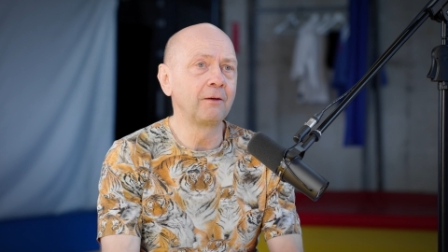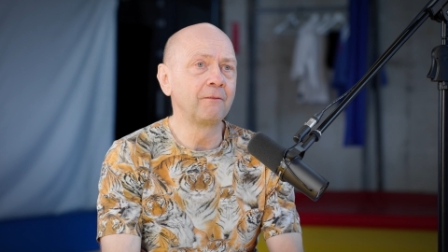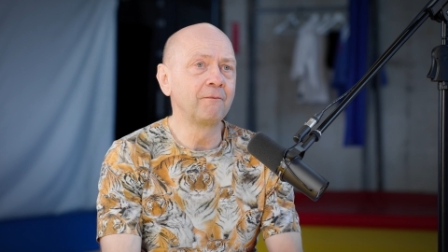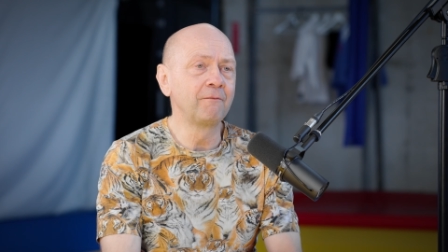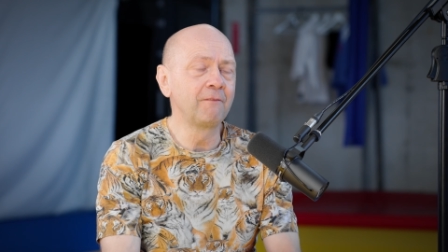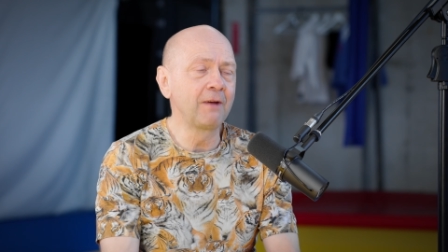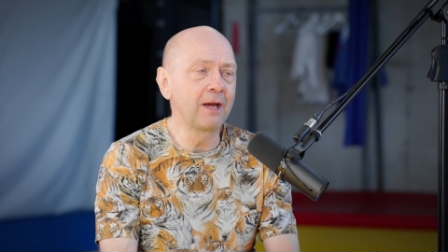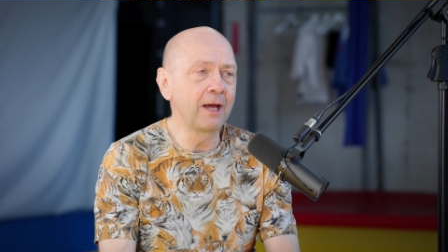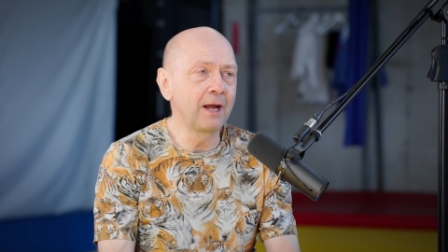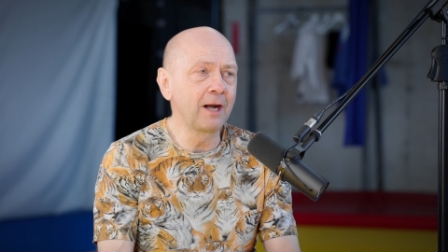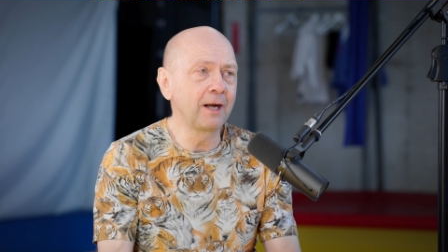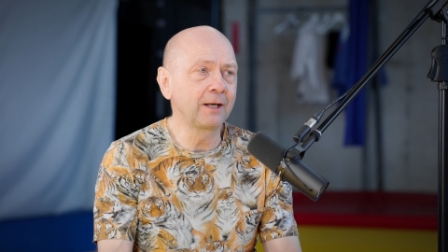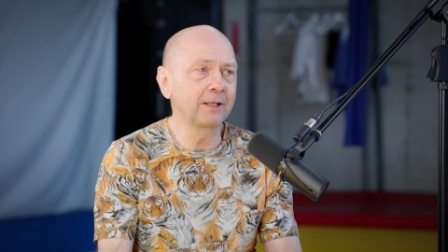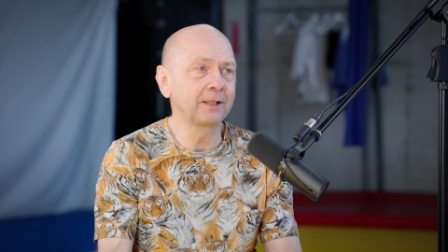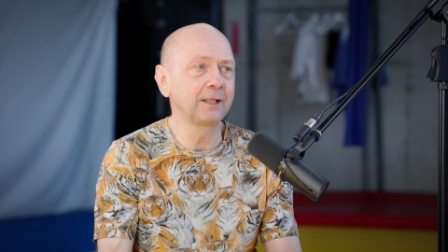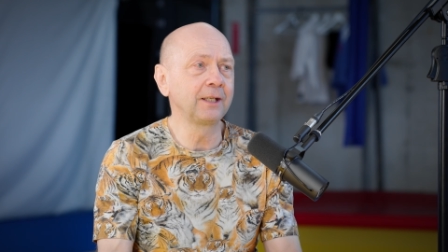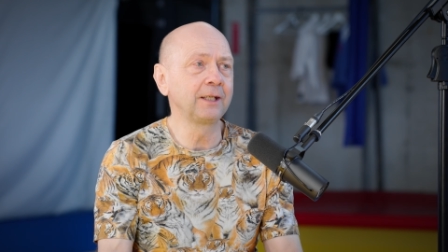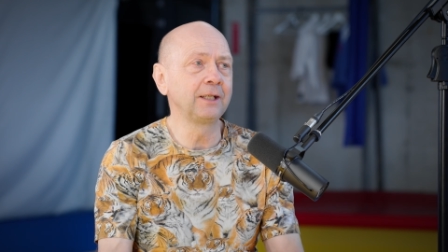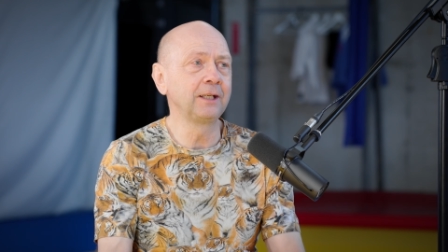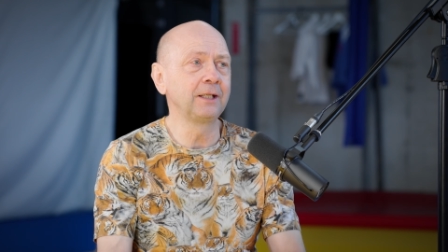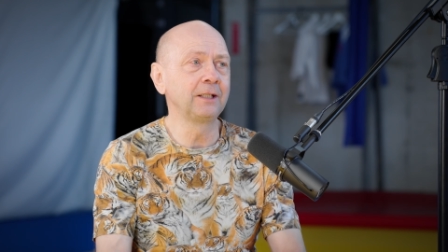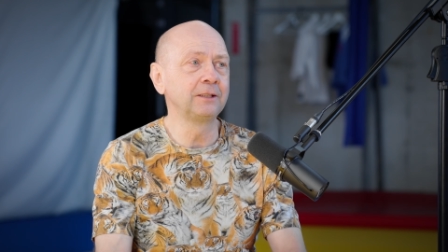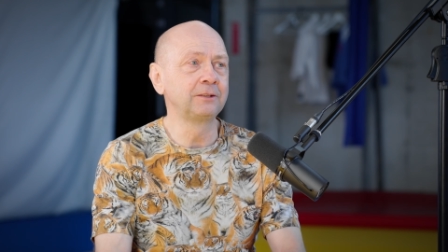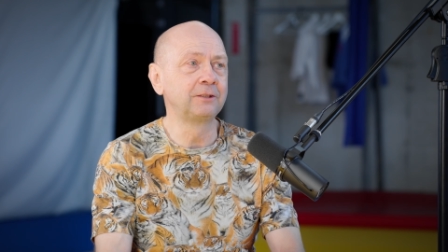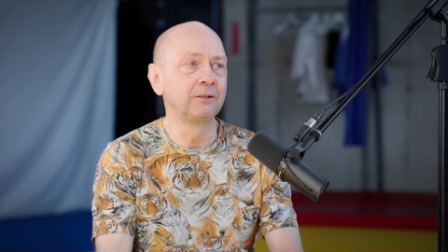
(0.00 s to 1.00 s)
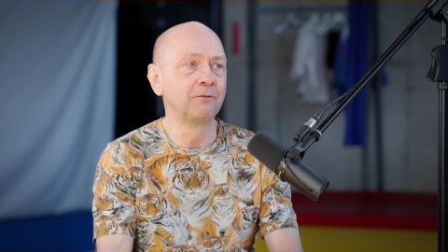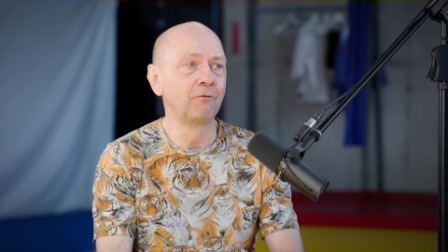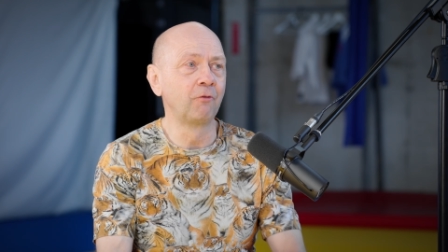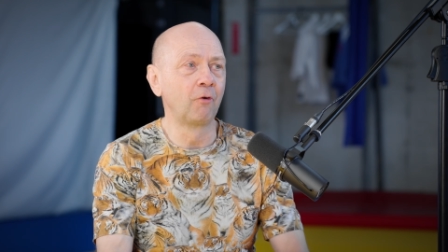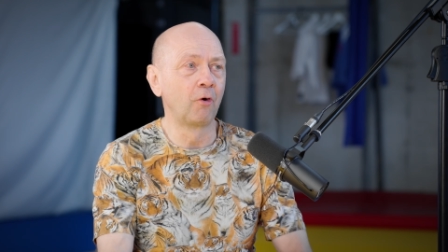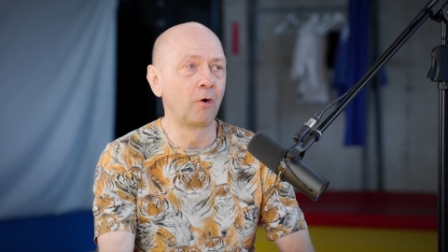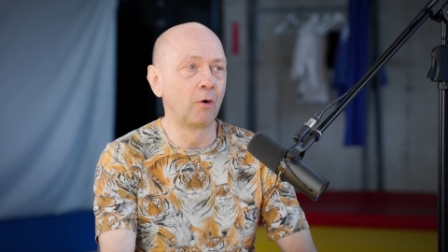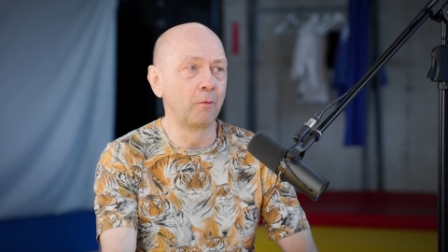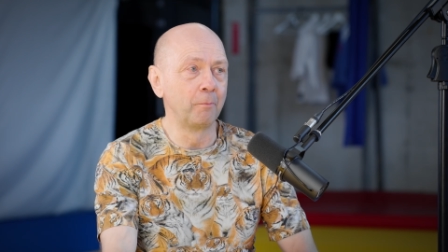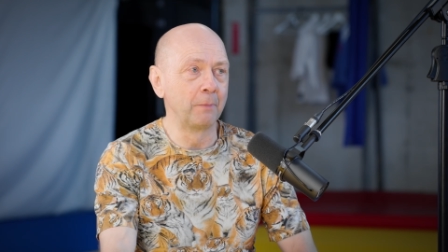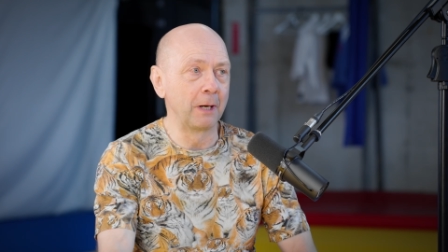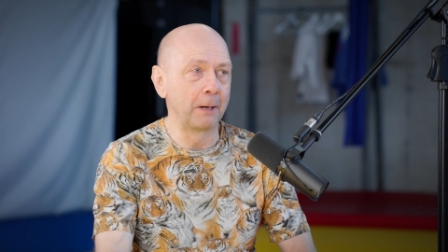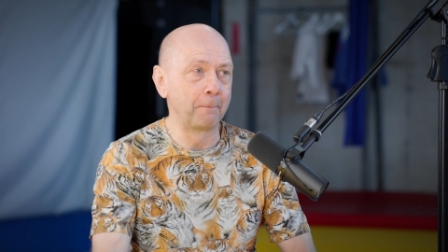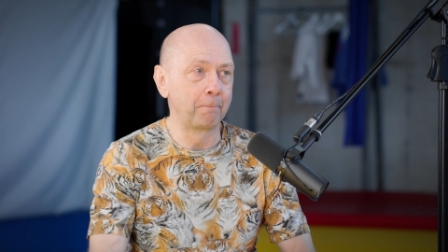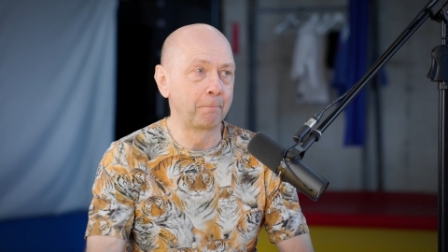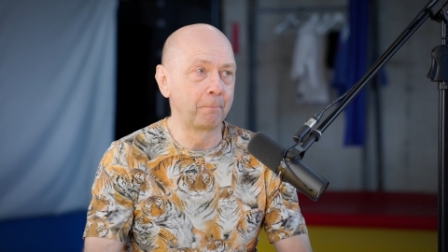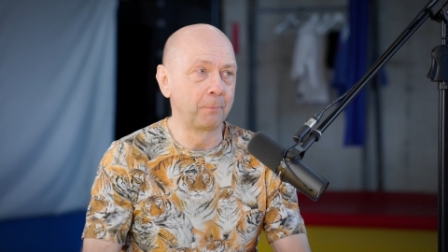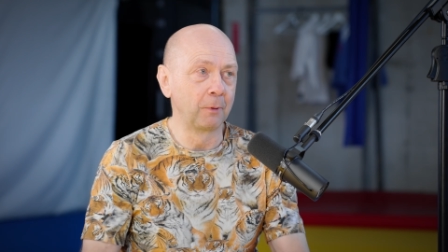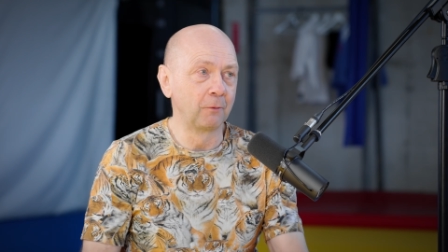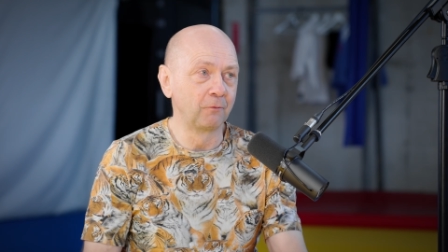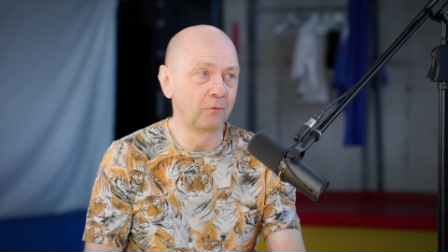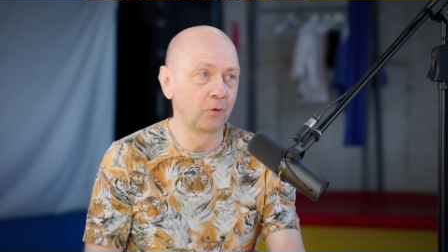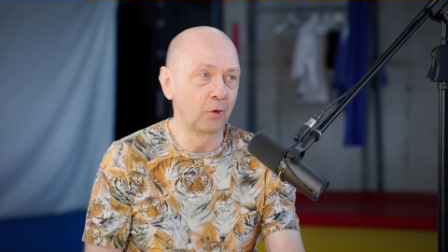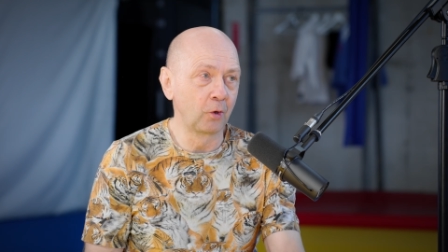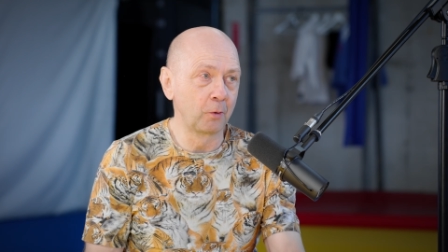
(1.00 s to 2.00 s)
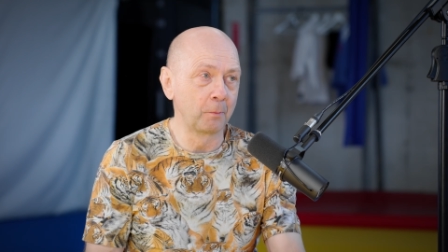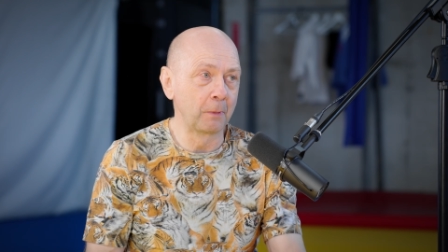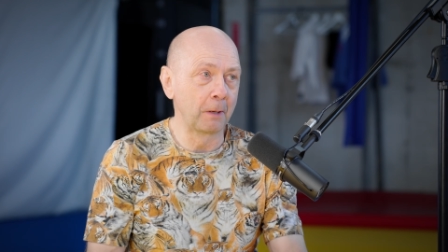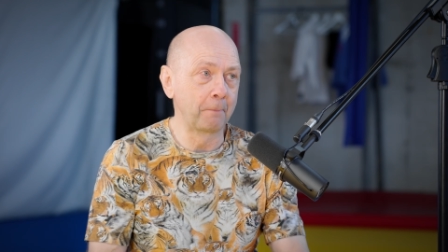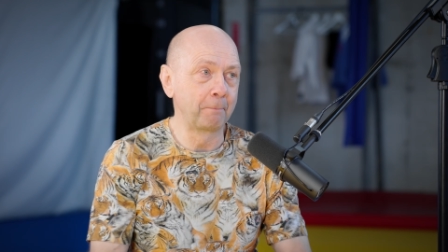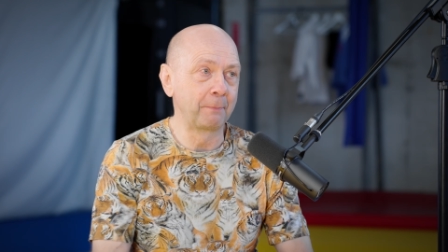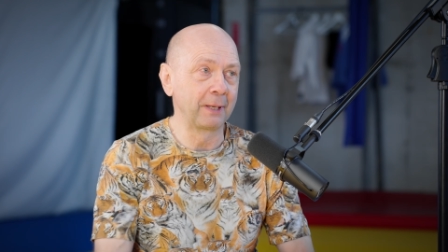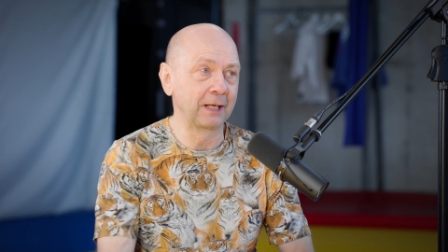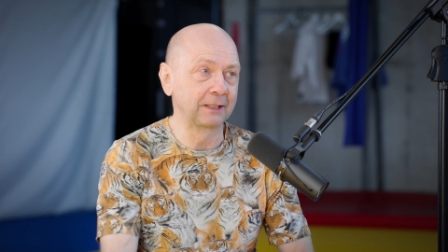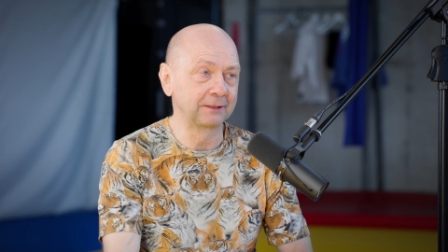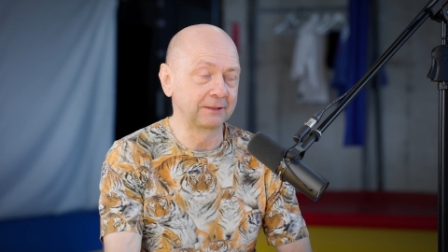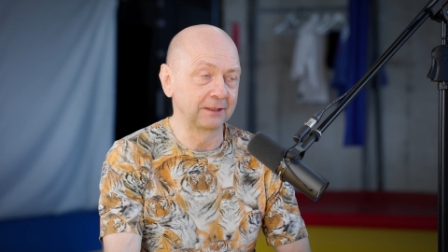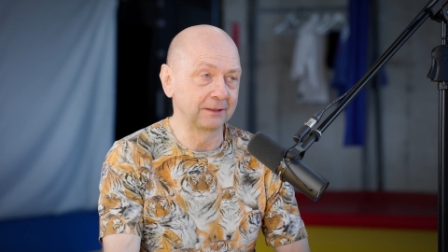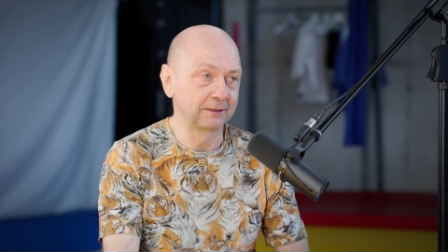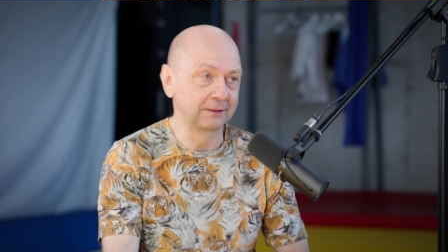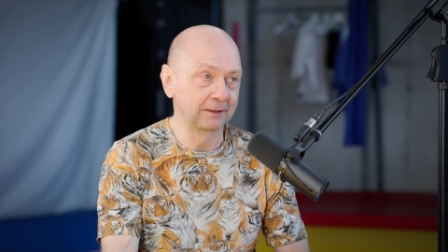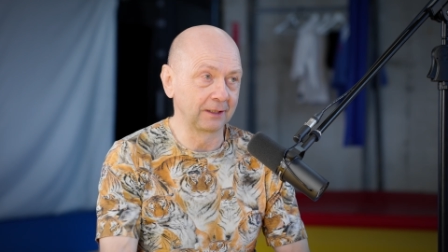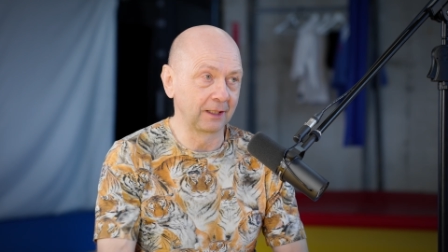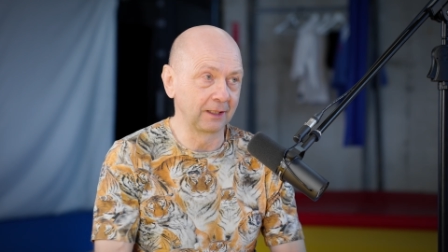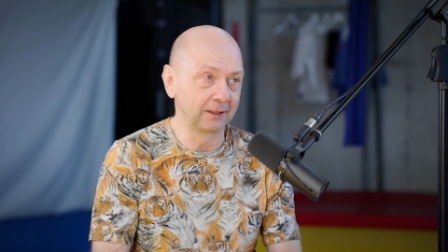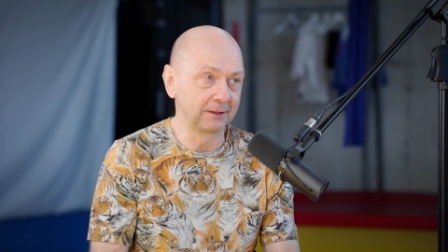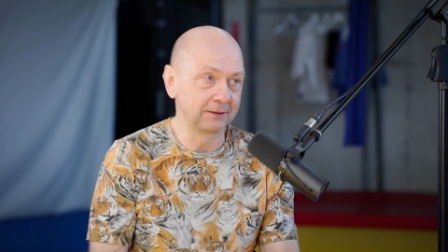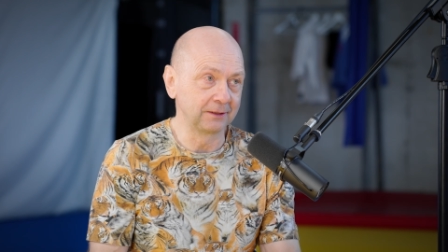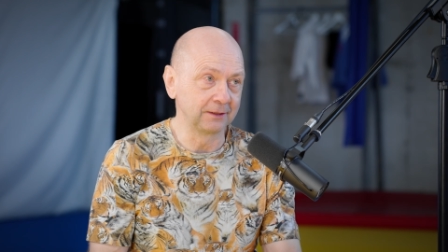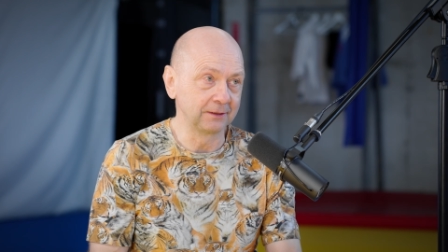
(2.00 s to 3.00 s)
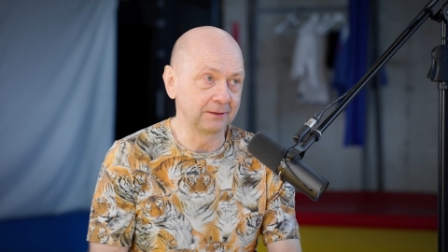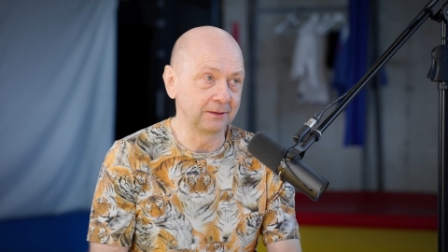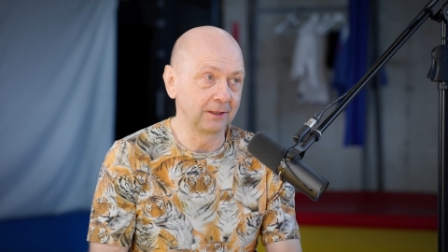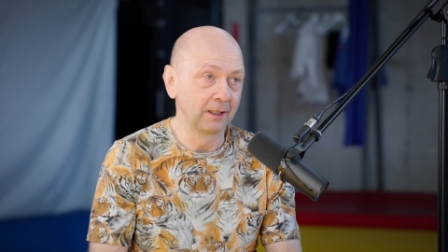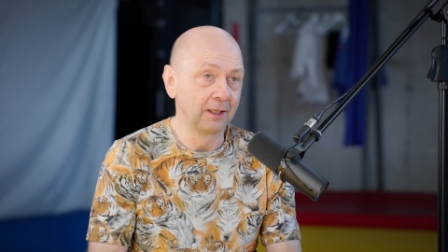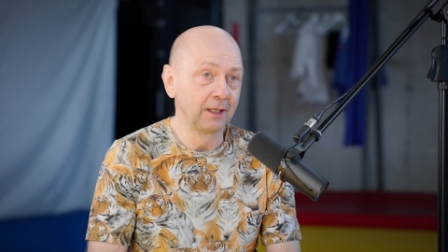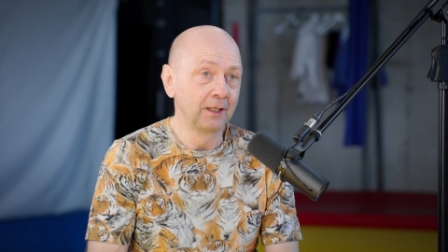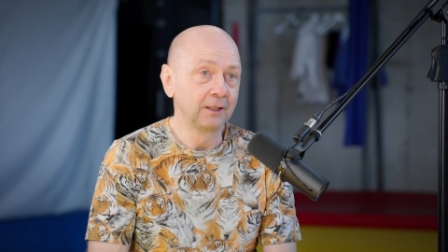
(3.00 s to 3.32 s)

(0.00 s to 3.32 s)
very easy warm up, warm up exercises.